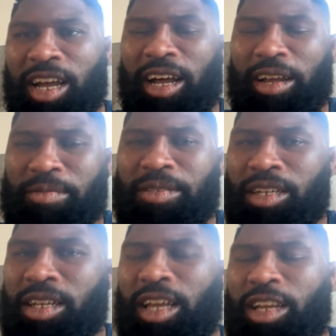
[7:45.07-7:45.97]
times,
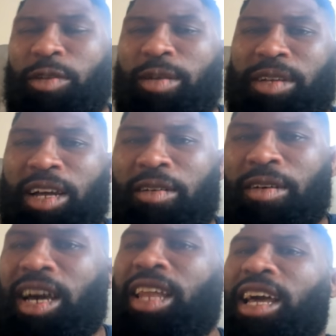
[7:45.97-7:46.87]
it's
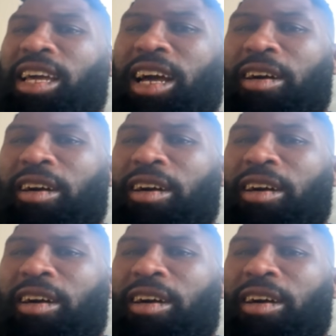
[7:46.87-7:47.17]
Reptile. I like